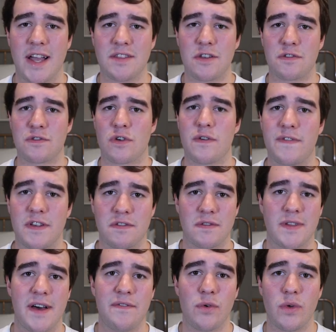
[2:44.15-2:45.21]
At the surface
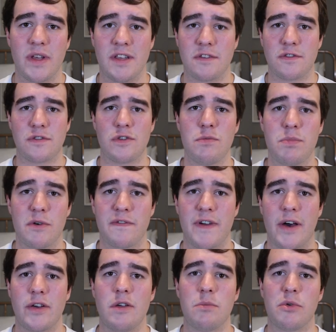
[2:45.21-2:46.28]
level, it's super
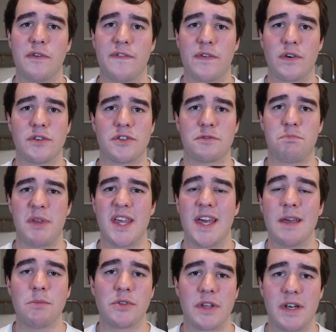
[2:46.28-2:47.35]
valuable for just being
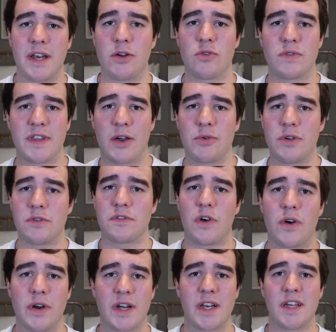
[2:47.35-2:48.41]
able to narrow down your
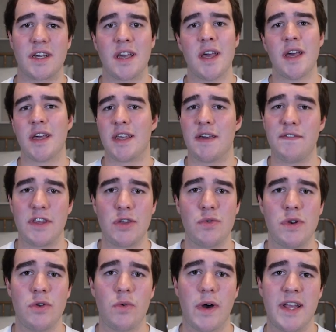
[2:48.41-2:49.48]
targeting, giving you
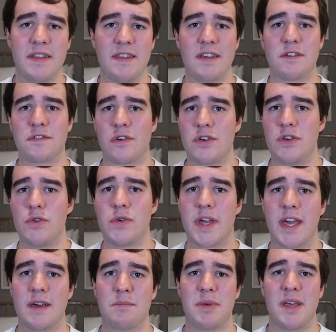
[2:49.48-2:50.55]
new ideas on new
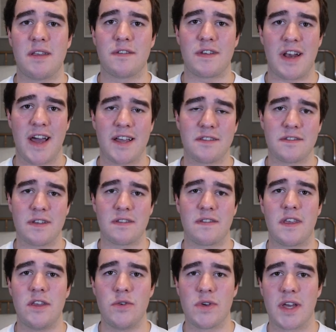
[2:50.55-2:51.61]
campaigns and ad sets
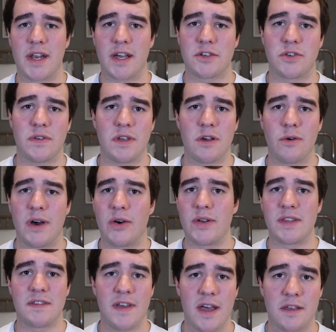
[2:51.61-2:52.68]
that you can actually go out
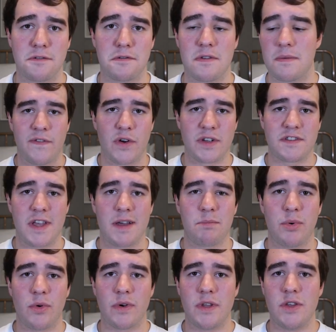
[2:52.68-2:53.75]
and test. For
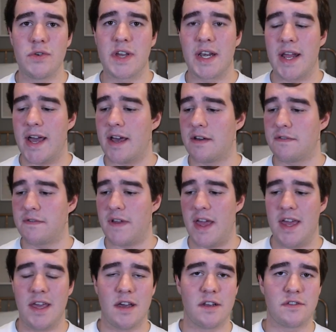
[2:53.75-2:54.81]
example, you can have
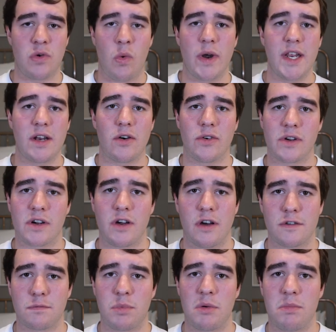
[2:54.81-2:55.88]
a $20
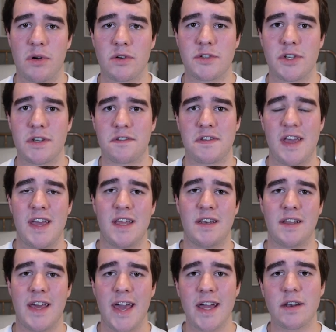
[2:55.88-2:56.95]
cost per purchase
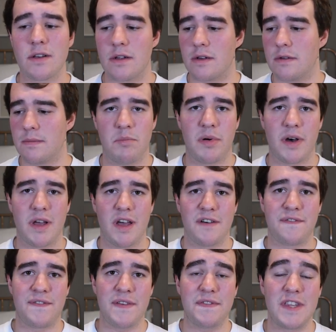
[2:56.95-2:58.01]
in Canada, but a
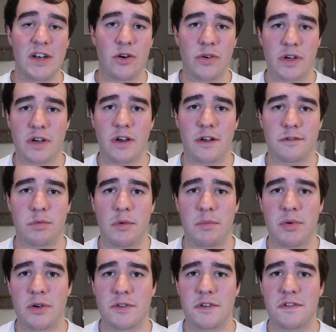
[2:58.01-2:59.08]
$50 cost per
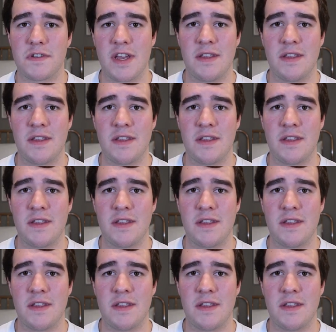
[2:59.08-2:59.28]
purchase